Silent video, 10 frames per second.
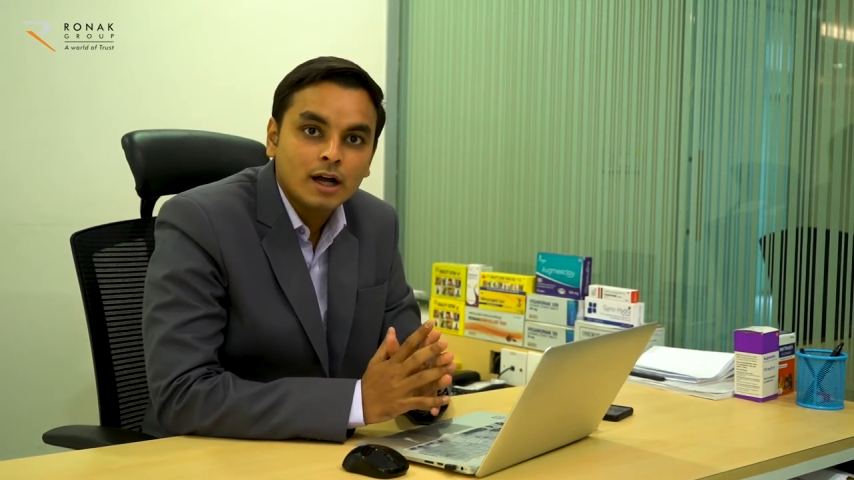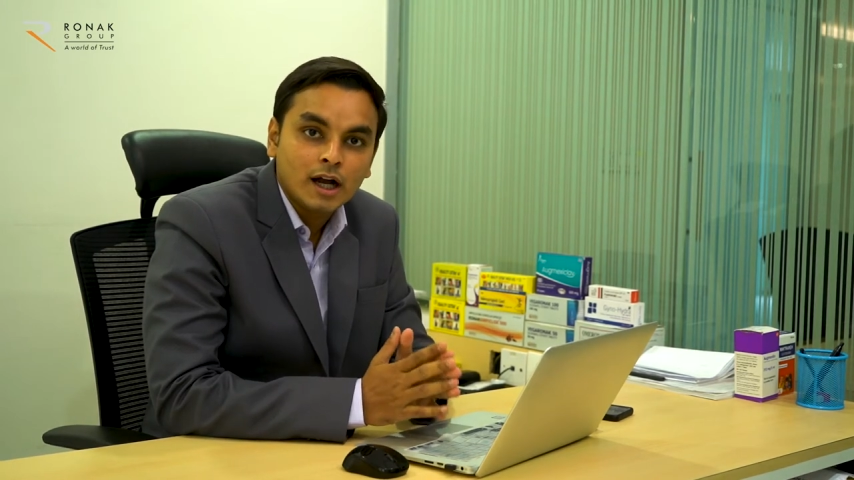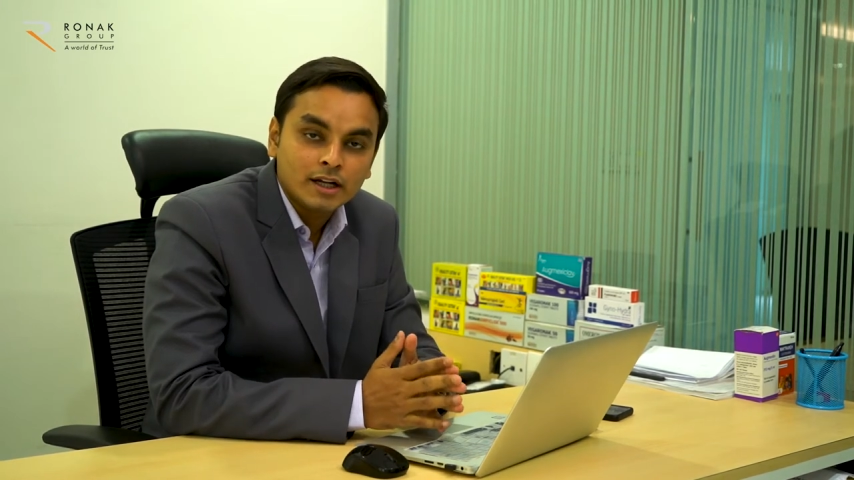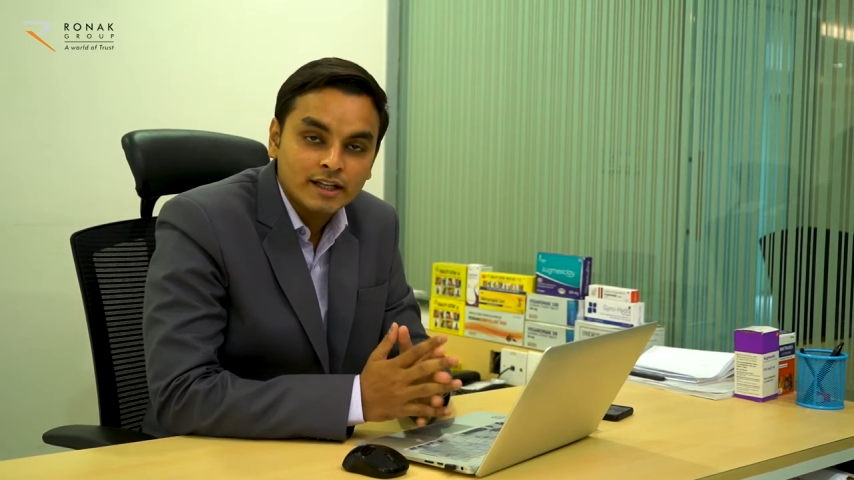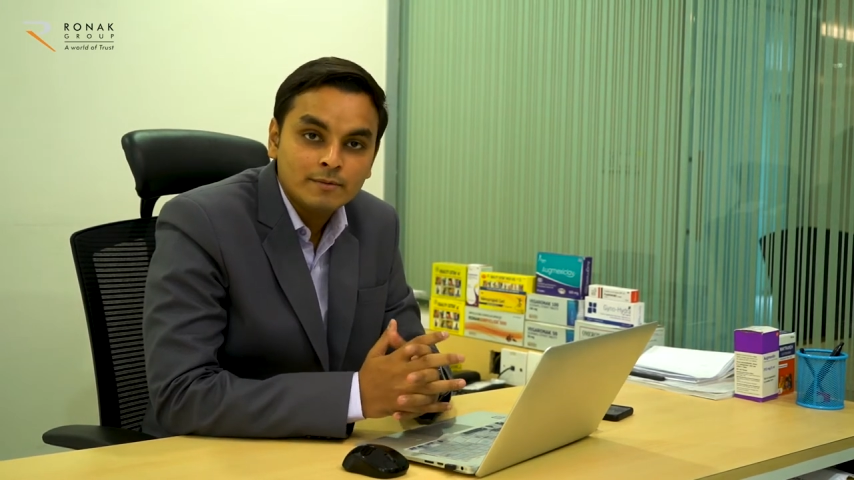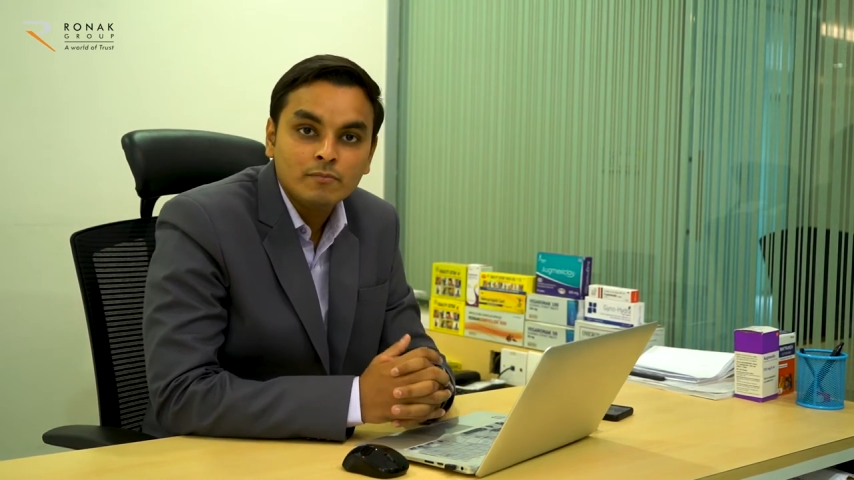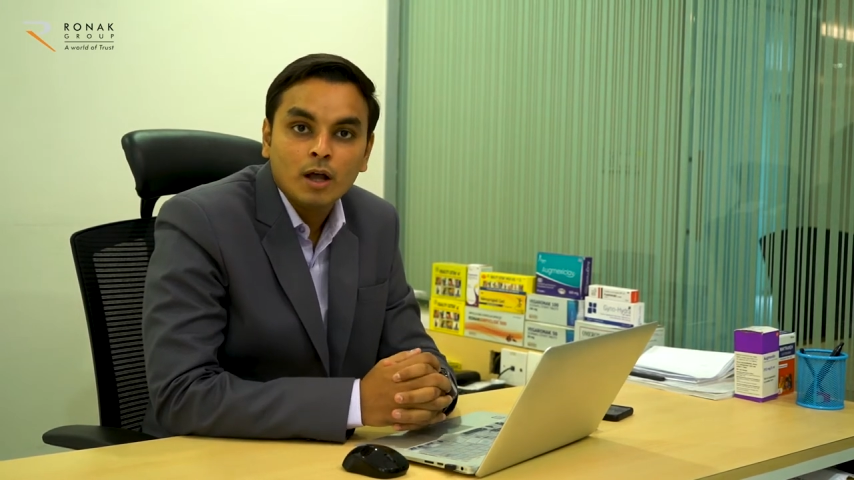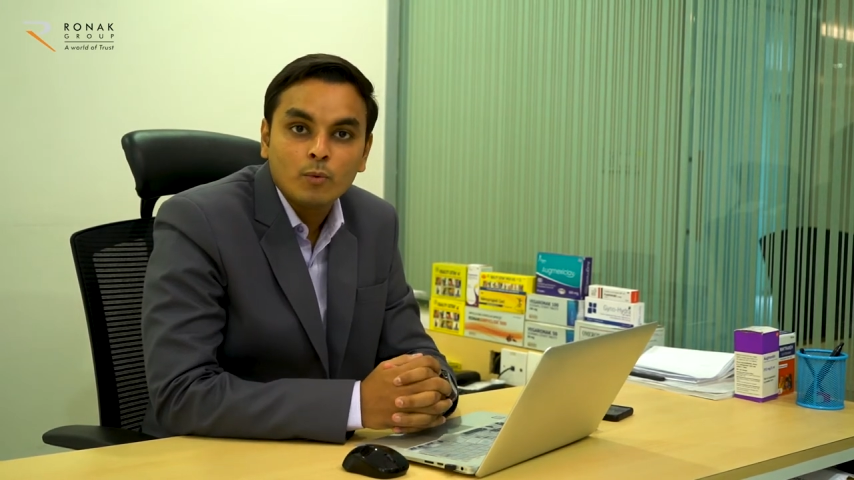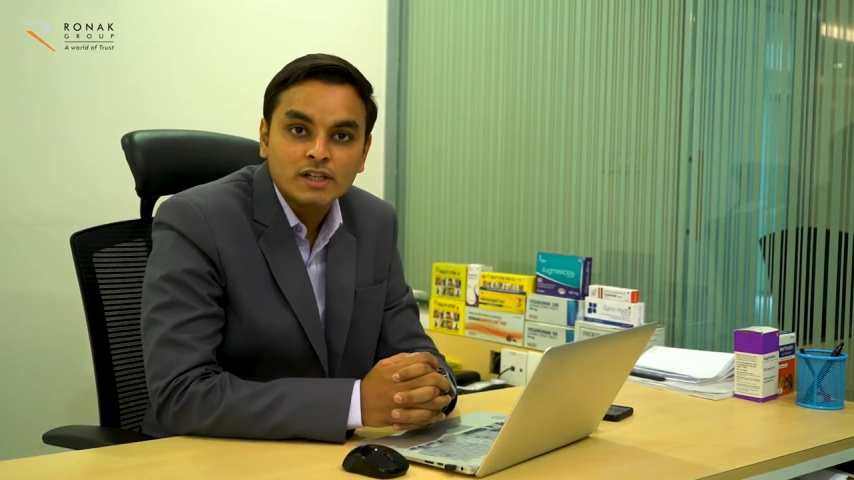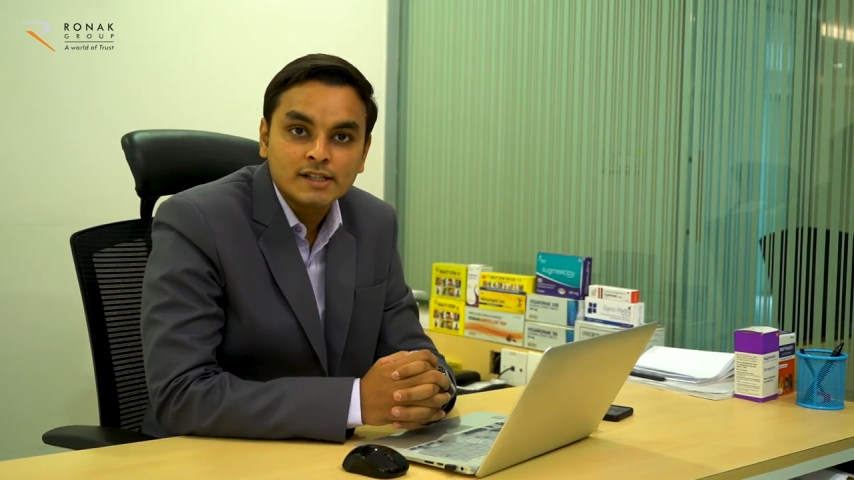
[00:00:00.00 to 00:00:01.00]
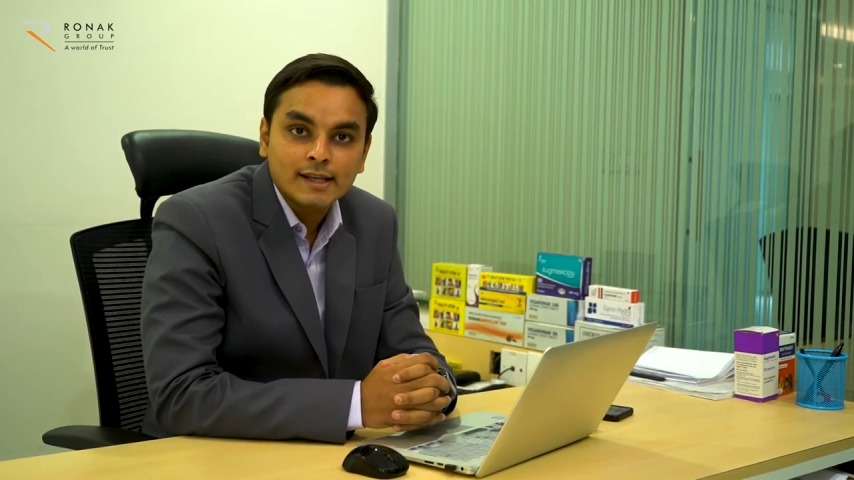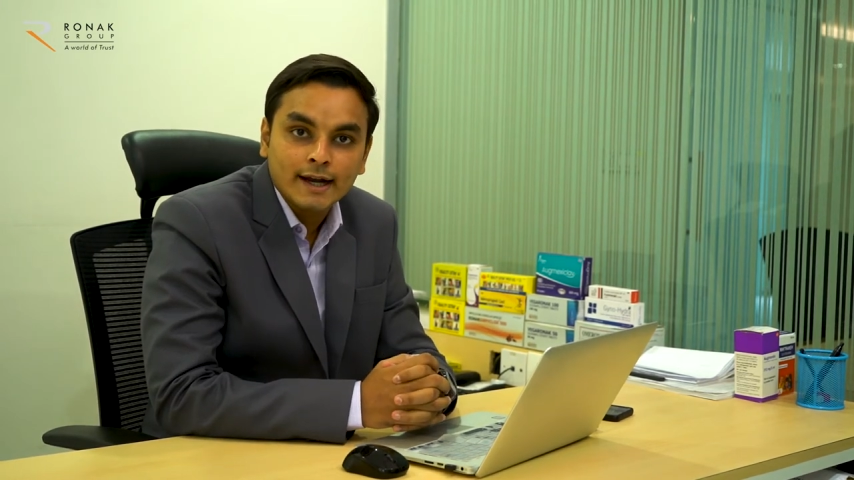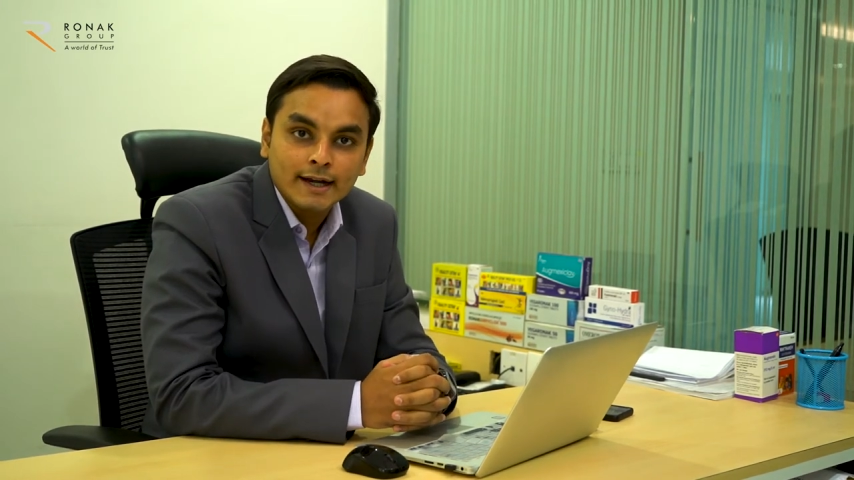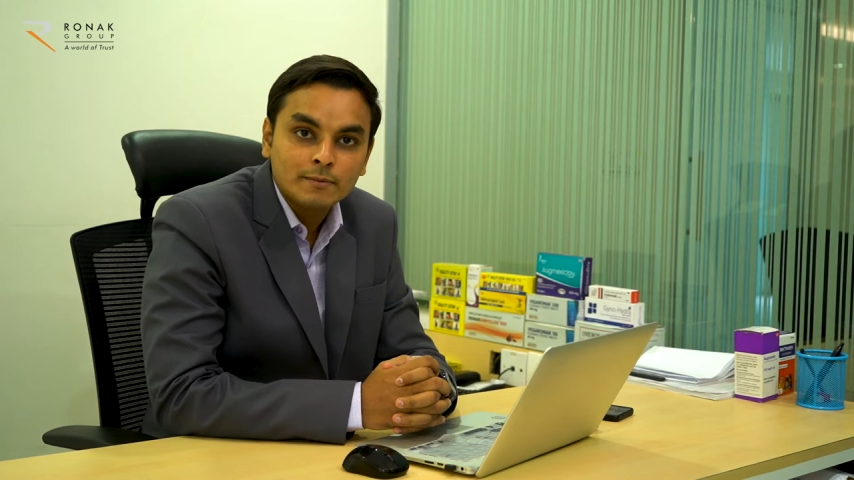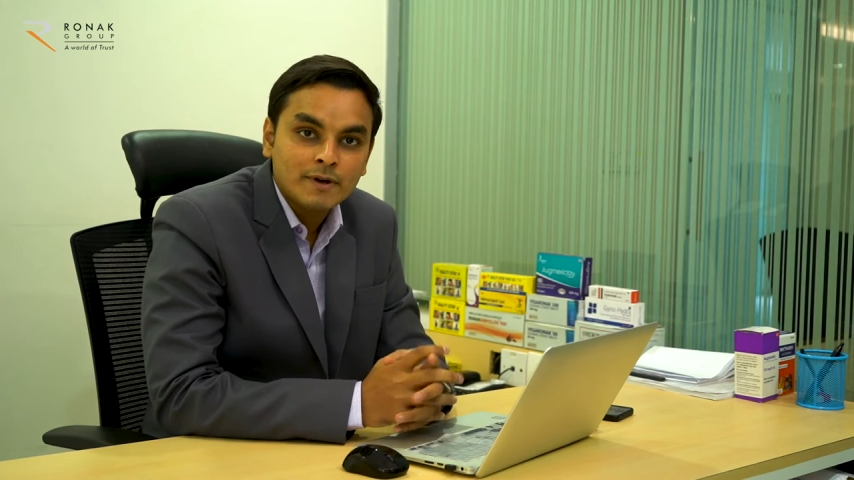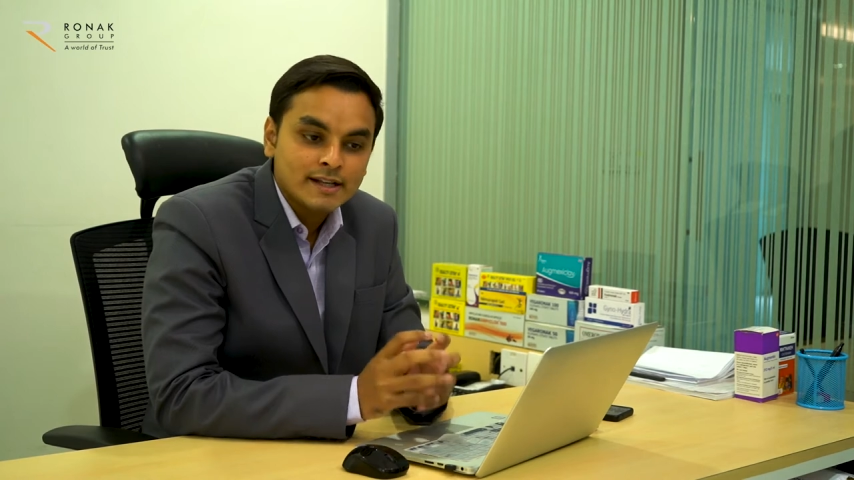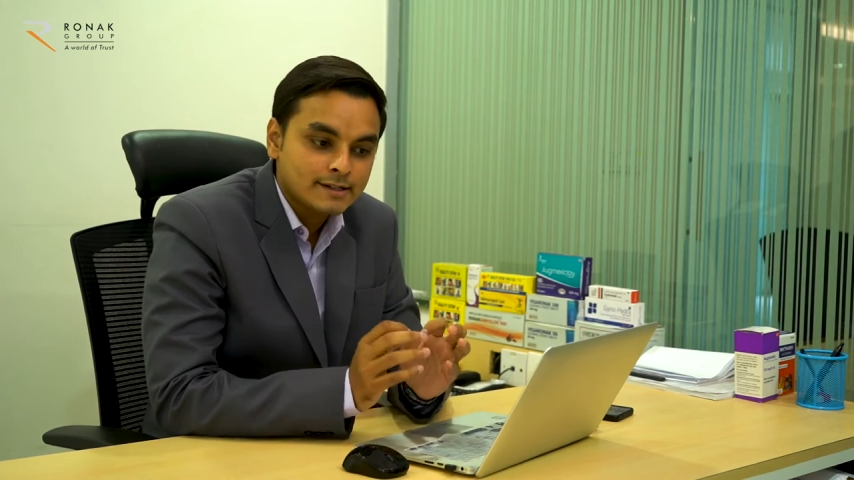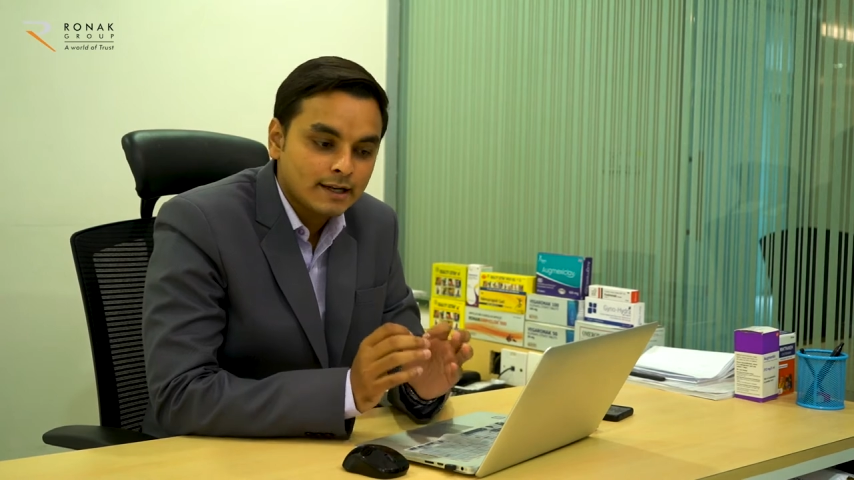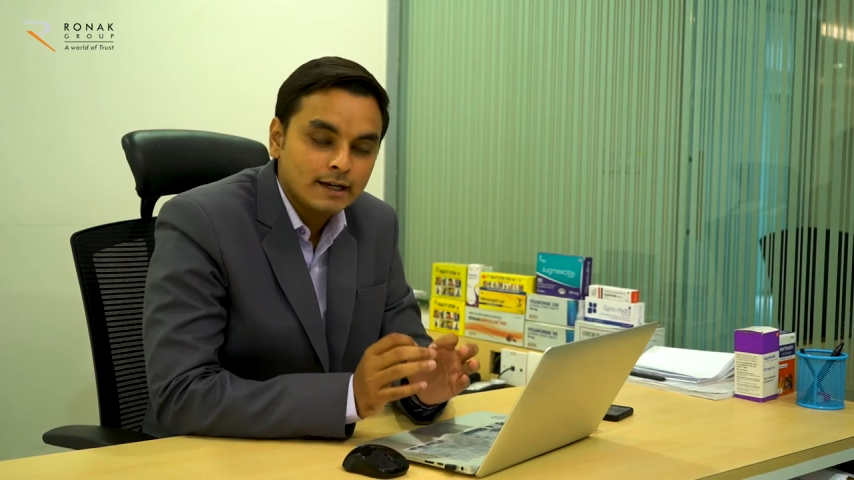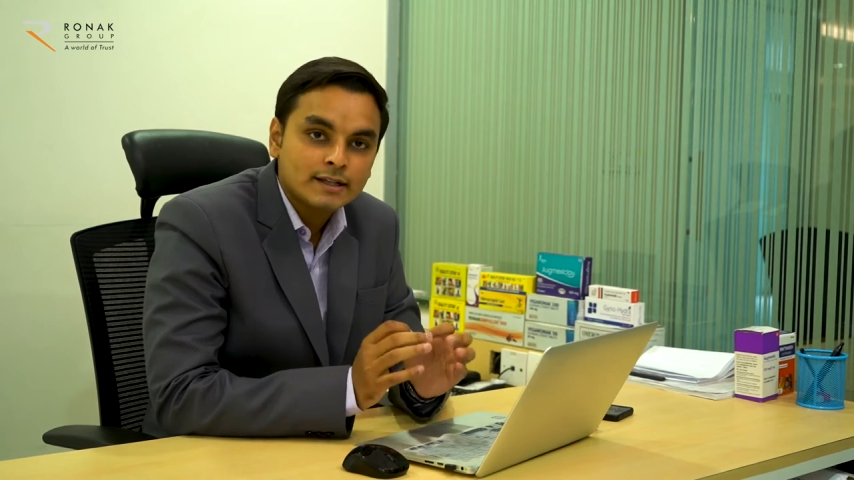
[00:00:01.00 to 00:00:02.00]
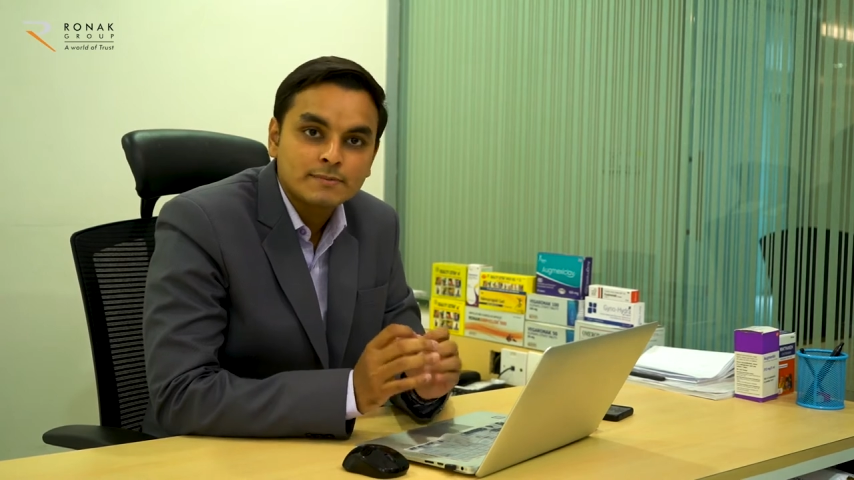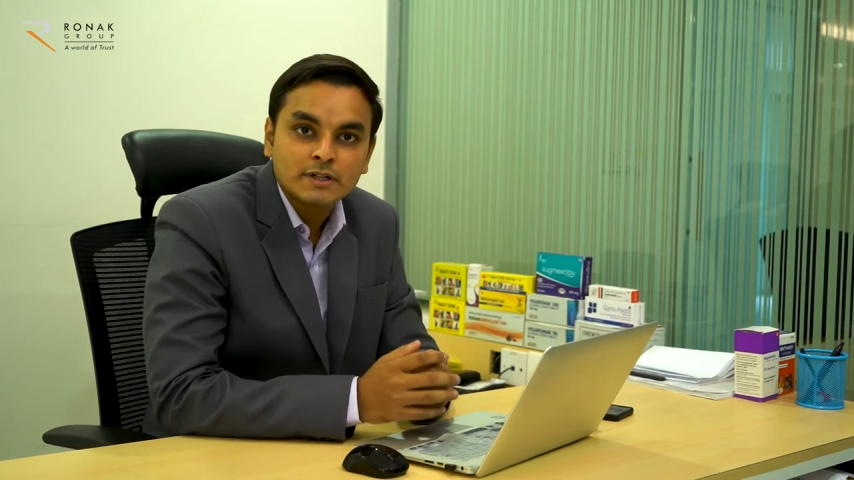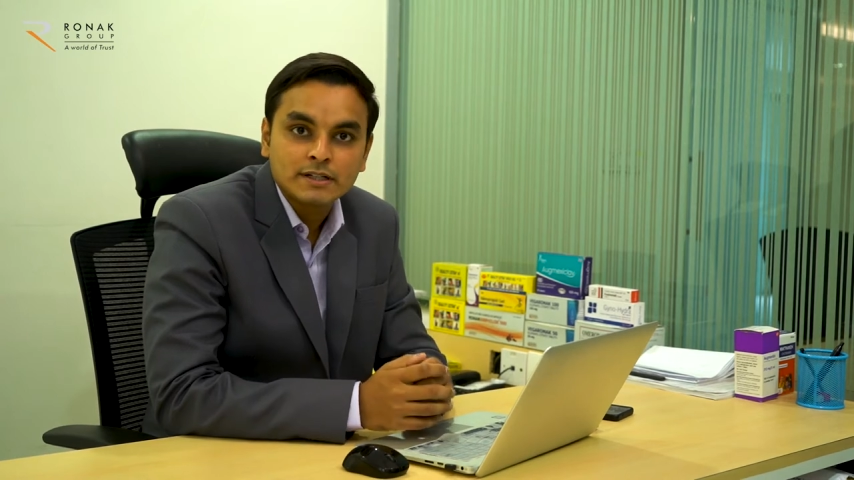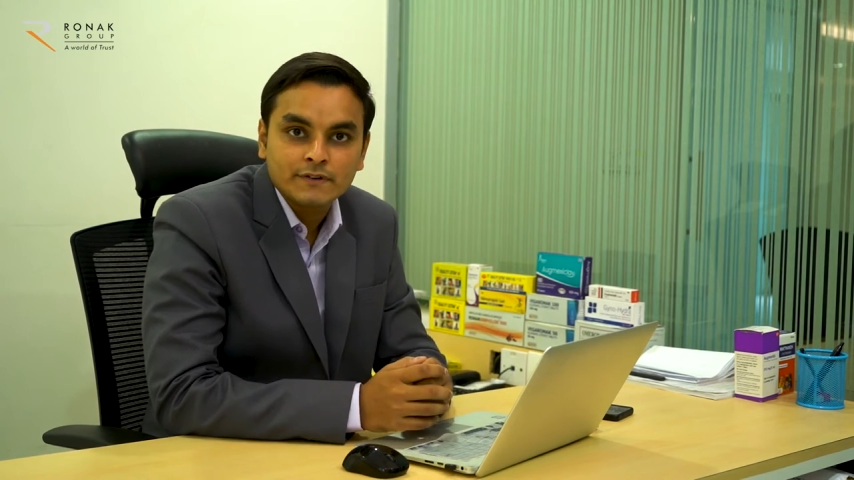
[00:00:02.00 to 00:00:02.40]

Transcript: Our team, which is headed by skilled experts